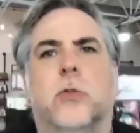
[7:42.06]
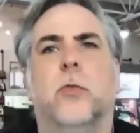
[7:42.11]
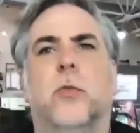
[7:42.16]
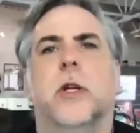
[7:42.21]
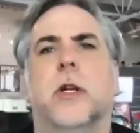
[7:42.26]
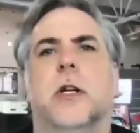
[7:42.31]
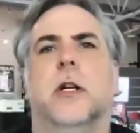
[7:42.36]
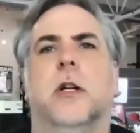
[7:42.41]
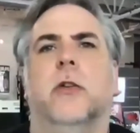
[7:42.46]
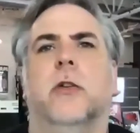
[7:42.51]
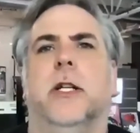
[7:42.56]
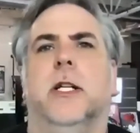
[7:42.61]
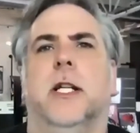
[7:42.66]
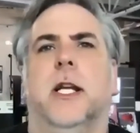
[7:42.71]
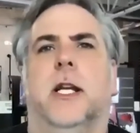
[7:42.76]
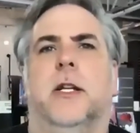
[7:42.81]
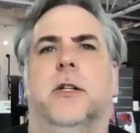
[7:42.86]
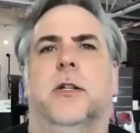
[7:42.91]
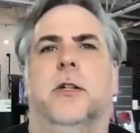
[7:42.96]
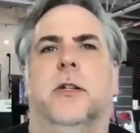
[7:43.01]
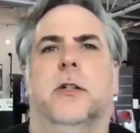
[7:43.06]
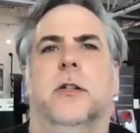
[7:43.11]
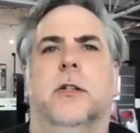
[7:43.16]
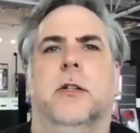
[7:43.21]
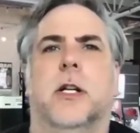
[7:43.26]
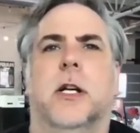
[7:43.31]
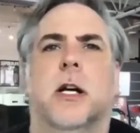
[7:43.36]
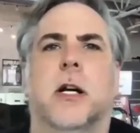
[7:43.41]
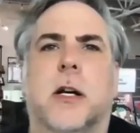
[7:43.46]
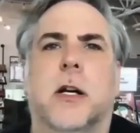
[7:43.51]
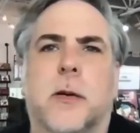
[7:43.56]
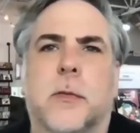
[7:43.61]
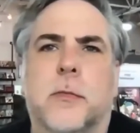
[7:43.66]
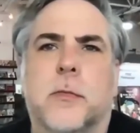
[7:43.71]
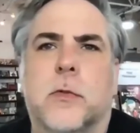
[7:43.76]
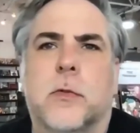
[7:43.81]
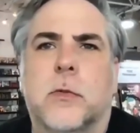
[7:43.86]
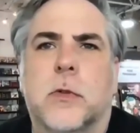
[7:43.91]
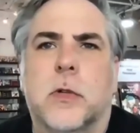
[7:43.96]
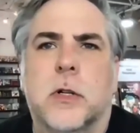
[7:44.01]
run on Green Lantern,
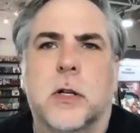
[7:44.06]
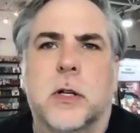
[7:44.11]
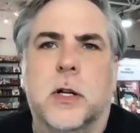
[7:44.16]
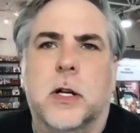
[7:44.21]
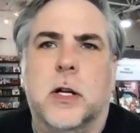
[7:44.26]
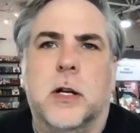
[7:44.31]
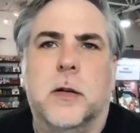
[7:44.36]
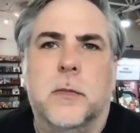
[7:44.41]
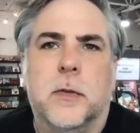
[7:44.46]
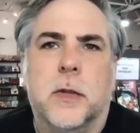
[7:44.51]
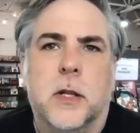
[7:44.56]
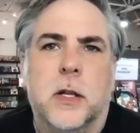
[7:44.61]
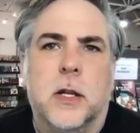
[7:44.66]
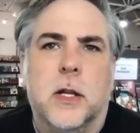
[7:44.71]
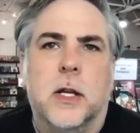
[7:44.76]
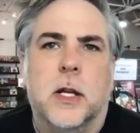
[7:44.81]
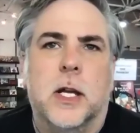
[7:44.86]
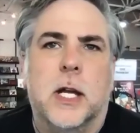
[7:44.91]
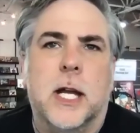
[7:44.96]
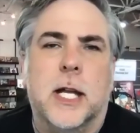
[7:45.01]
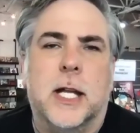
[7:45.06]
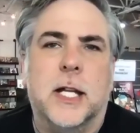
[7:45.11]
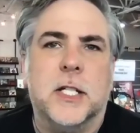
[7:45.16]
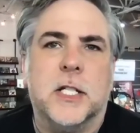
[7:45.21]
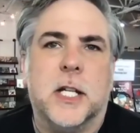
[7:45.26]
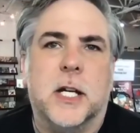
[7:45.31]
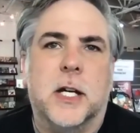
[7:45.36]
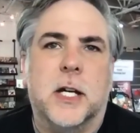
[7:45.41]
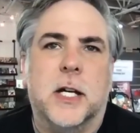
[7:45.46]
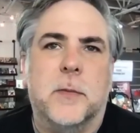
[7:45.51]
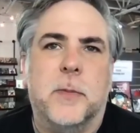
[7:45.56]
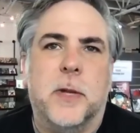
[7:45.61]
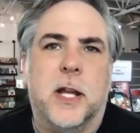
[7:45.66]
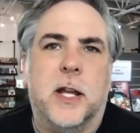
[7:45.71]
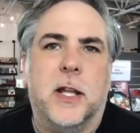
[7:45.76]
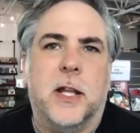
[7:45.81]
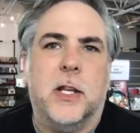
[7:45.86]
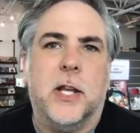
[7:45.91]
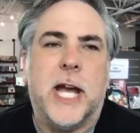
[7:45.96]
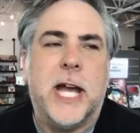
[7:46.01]
I guess
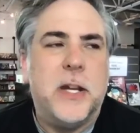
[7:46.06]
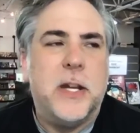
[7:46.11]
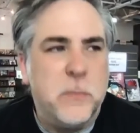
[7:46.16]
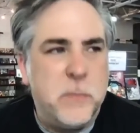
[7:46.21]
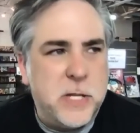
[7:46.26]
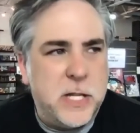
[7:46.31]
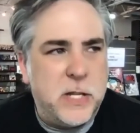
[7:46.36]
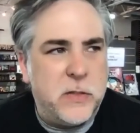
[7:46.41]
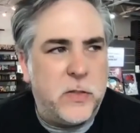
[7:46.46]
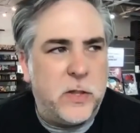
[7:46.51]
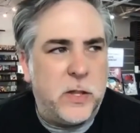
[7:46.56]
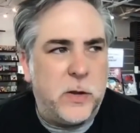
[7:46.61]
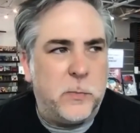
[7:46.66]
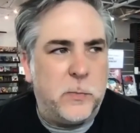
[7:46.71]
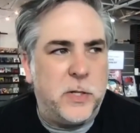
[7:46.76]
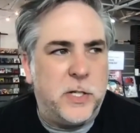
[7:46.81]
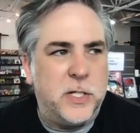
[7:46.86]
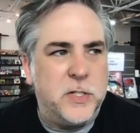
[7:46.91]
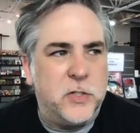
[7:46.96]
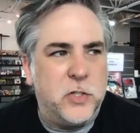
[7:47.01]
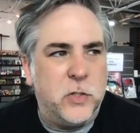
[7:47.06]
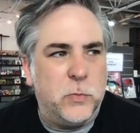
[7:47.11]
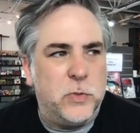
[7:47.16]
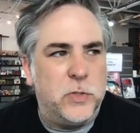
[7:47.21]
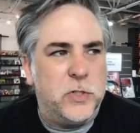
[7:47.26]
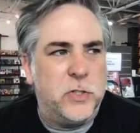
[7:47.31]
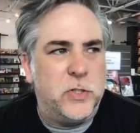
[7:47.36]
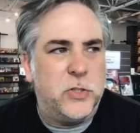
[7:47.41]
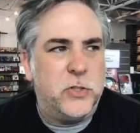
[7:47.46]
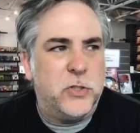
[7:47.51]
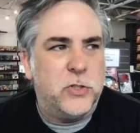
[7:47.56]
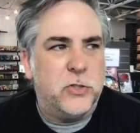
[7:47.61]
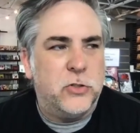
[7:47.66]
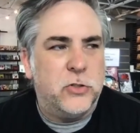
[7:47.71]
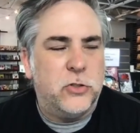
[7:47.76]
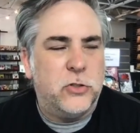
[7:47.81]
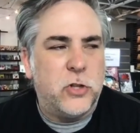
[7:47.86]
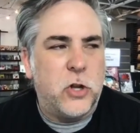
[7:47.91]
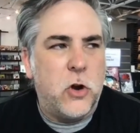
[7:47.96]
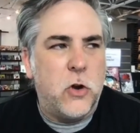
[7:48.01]
you had to be there because it was
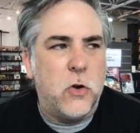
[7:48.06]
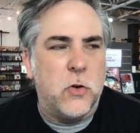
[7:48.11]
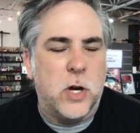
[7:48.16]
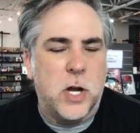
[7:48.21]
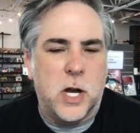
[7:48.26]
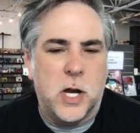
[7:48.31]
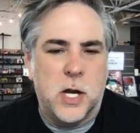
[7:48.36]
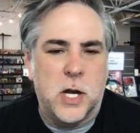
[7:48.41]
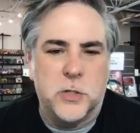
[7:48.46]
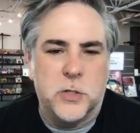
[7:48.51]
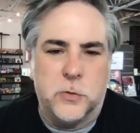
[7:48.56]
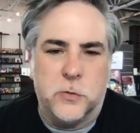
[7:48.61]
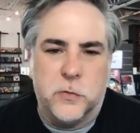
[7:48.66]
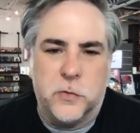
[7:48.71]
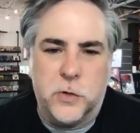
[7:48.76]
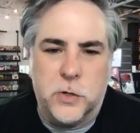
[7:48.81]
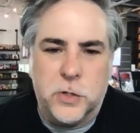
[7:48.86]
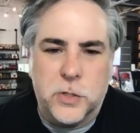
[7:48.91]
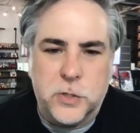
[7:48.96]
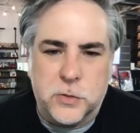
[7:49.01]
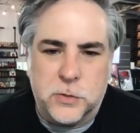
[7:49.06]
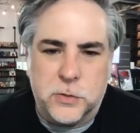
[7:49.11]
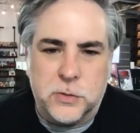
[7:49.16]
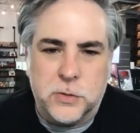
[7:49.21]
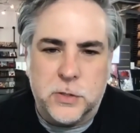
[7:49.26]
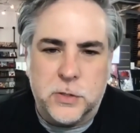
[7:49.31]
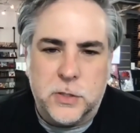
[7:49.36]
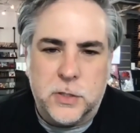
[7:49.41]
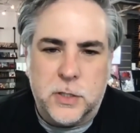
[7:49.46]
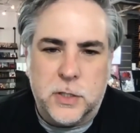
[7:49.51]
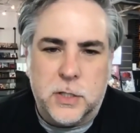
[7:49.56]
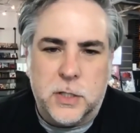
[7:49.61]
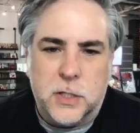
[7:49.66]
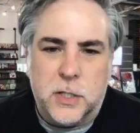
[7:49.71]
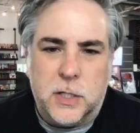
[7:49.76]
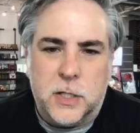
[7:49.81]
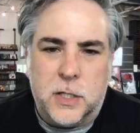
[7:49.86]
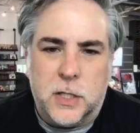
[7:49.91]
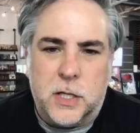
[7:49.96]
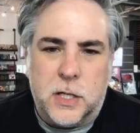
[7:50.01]
so controversial.
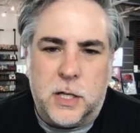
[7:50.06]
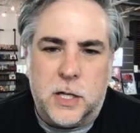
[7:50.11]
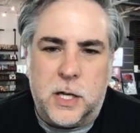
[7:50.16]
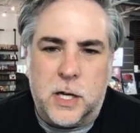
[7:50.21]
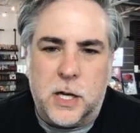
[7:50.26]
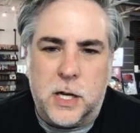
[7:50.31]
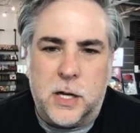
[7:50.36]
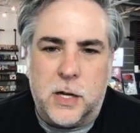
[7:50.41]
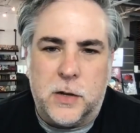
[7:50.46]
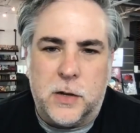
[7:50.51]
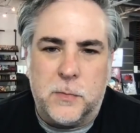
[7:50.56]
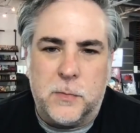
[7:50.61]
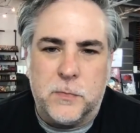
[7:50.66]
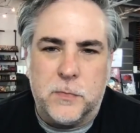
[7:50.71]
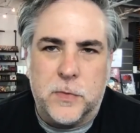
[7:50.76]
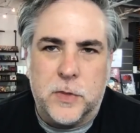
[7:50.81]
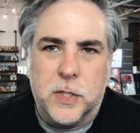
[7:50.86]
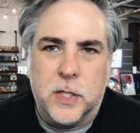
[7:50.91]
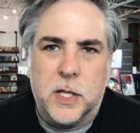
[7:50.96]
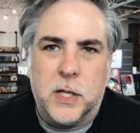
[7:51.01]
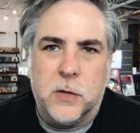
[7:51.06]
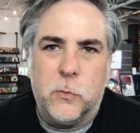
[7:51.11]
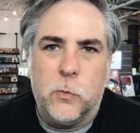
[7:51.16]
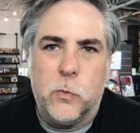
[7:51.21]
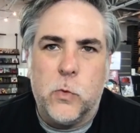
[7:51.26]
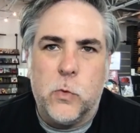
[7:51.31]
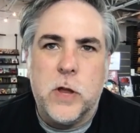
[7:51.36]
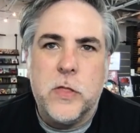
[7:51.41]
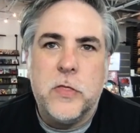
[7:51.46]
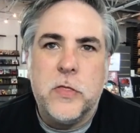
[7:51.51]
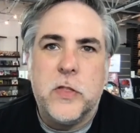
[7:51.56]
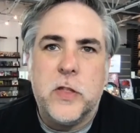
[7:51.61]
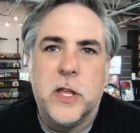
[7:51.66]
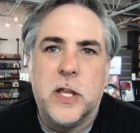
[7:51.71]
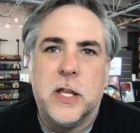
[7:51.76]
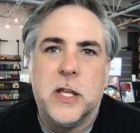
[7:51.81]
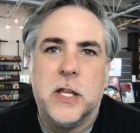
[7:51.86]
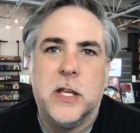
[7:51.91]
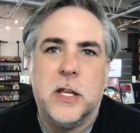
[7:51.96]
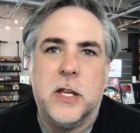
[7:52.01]
One
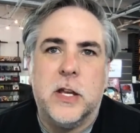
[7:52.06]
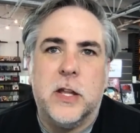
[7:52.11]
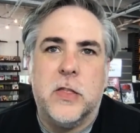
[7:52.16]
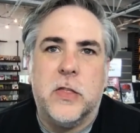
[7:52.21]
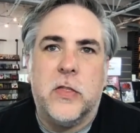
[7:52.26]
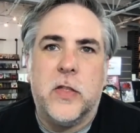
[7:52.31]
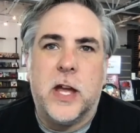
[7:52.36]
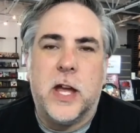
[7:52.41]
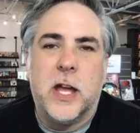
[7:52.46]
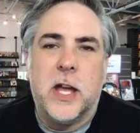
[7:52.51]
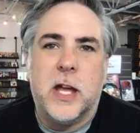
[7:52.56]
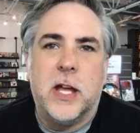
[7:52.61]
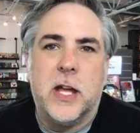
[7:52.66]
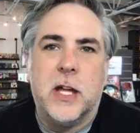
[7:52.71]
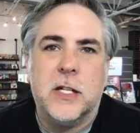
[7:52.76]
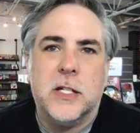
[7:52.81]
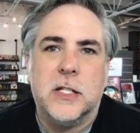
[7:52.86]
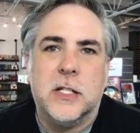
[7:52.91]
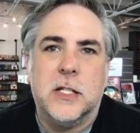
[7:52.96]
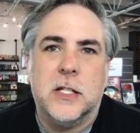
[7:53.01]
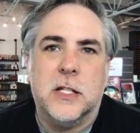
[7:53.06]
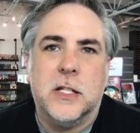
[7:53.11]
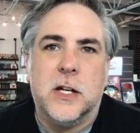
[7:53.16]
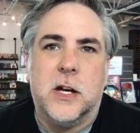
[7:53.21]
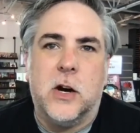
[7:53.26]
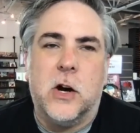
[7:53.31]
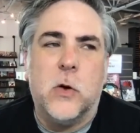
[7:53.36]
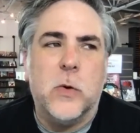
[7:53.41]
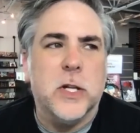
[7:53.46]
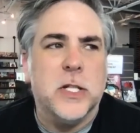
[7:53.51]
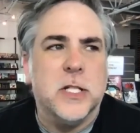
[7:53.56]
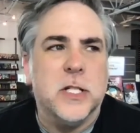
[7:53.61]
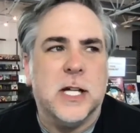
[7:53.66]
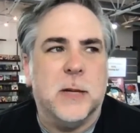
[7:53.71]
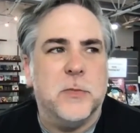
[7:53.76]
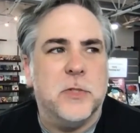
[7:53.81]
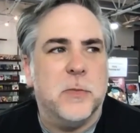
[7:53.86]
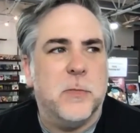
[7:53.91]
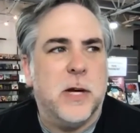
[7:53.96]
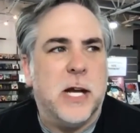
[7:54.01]
thing that always
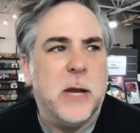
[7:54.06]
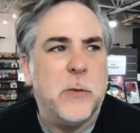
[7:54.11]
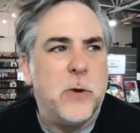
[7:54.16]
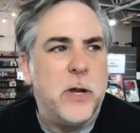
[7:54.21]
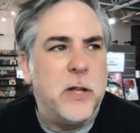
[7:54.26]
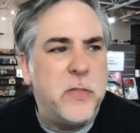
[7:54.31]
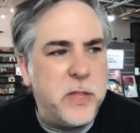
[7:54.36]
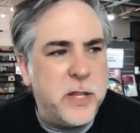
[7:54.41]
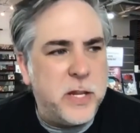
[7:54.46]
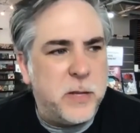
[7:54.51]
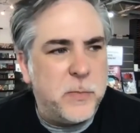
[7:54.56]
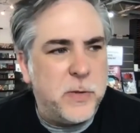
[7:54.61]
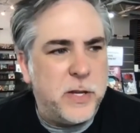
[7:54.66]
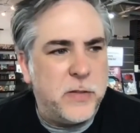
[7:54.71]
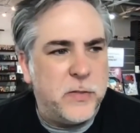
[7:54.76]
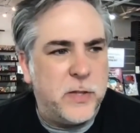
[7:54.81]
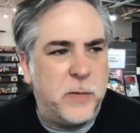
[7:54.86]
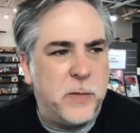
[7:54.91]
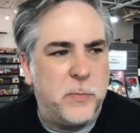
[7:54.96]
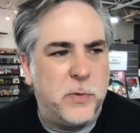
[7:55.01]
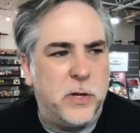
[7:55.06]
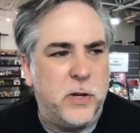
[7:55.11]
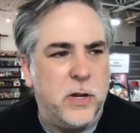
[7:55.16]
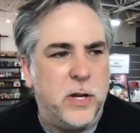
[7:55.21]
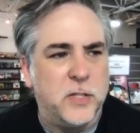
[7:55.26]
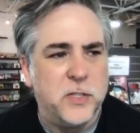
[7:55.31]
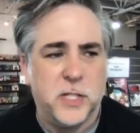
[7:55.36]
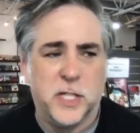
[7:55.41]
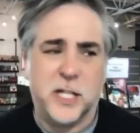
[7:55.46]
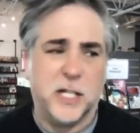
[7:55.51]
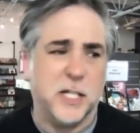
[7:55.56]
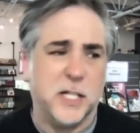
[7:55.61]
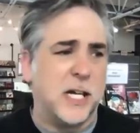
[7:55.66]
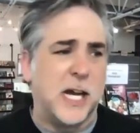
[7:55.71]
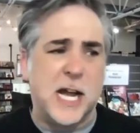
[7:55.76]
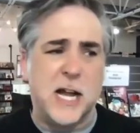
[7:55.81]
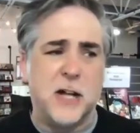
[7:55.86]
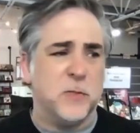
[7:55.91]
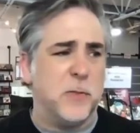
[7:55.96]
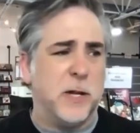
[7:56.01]
comes to mind when I think about that period, because again,
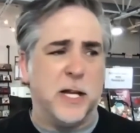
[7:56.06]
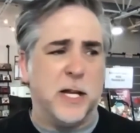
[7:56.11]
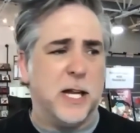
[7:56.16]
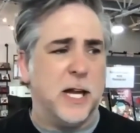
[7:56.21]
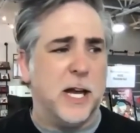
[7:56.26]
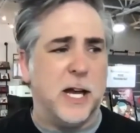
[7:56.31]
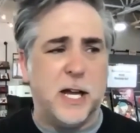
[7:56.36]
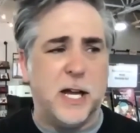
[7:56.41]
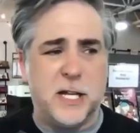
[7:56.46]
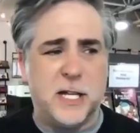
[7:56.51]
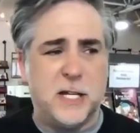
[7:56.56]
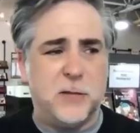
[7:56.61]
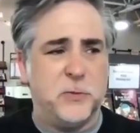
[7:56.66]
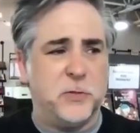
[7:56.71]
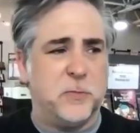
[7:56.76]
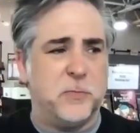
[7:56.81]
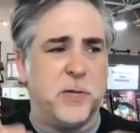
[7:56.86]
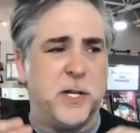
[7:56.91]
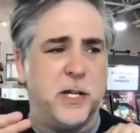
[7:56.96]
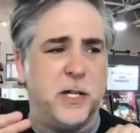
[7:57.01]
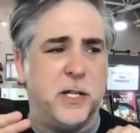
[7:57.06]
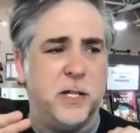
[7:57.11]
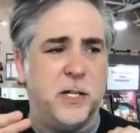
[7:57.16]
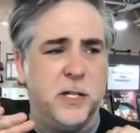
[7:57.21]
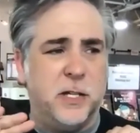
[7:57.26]
Kyle's my guy. He was my